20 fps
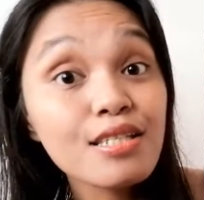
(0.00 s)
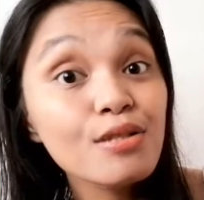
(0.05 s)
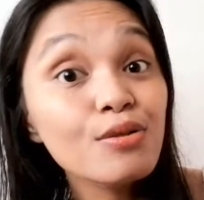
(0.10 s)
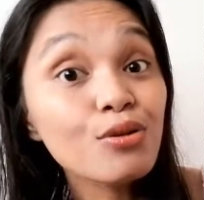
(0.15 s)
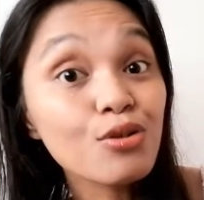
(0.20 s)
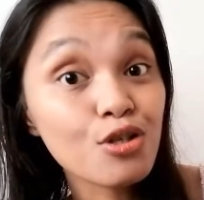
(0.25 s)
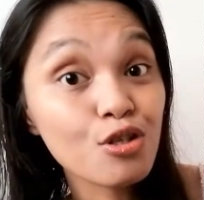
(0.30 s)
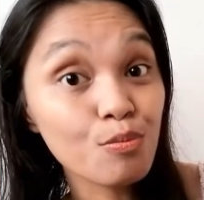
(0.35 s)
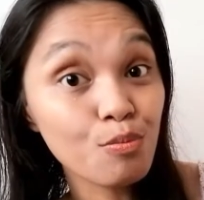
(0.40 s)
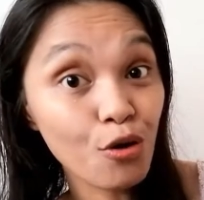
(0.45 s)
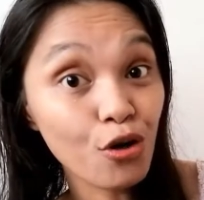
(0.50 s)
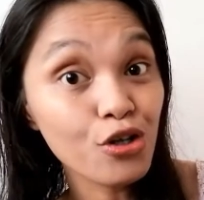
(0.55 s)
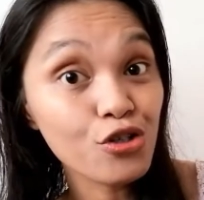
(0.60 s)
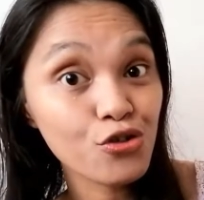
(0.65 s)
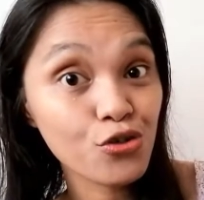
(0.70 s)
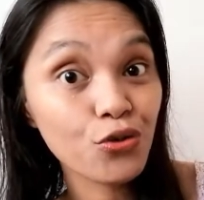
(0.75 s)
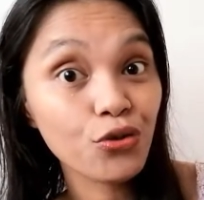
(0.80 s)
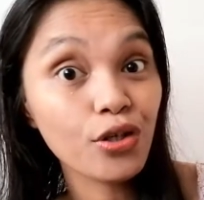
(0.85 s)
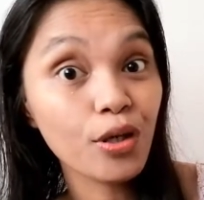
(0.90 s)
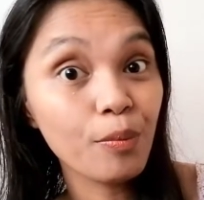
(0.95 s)
looks
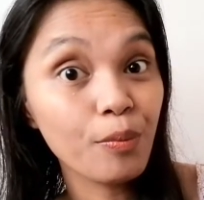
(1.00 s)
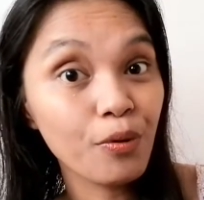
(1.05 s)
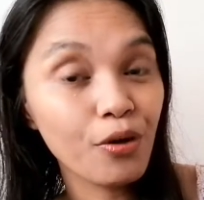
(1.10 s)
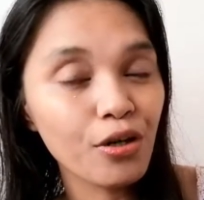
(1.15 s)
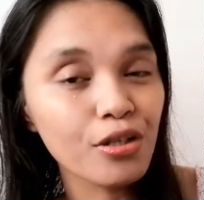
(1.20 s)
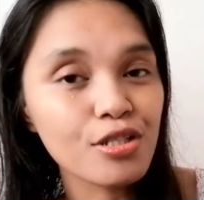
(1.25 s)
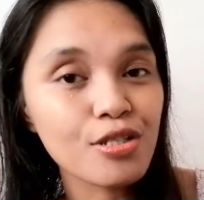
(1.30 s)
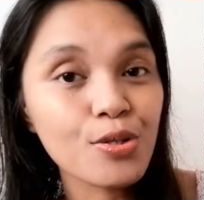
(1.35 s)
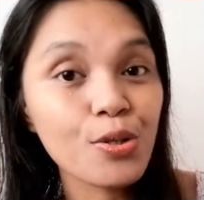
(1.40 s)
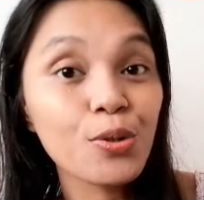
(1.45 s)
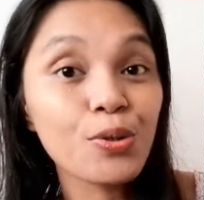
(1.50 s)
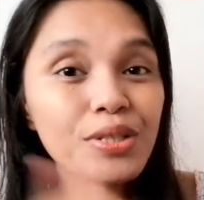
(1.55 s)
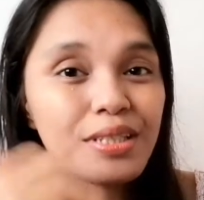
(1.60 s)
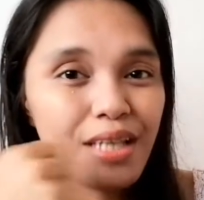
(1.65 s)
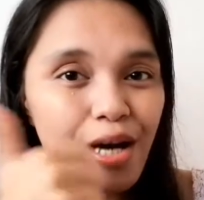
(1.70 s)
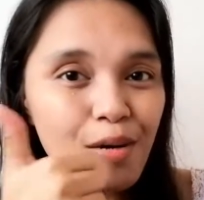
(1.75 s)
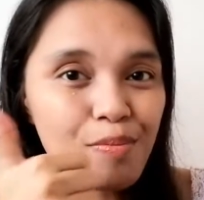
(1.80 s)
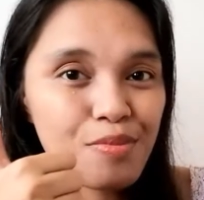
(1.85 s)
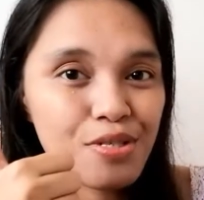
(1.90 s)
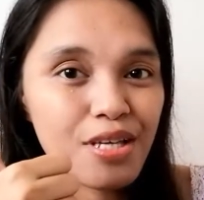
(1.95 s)
more durable. So
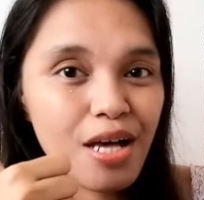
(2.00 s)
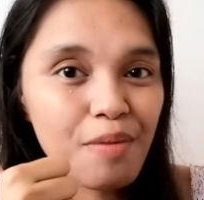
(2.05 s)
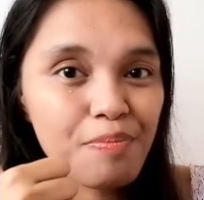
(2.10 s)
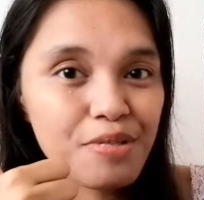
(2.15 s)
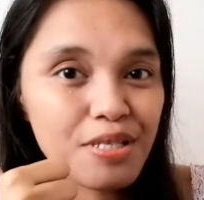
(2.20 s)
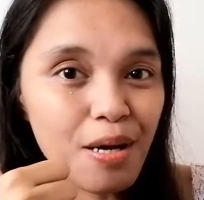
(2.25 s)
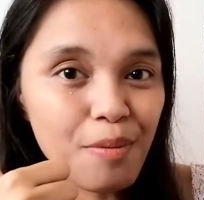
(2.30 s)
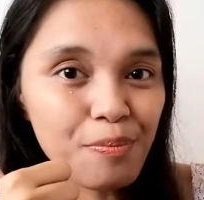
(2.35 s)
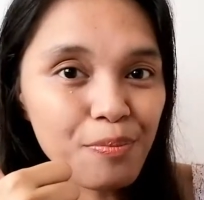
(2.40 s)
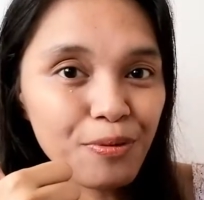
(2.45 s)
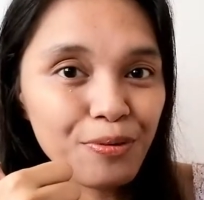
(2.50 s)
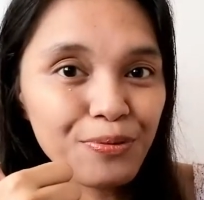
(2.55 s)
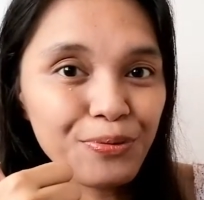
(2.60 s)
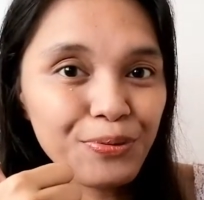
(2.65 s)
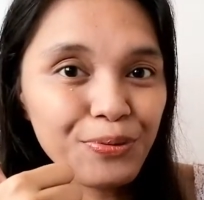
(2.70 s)
thumbs up, sample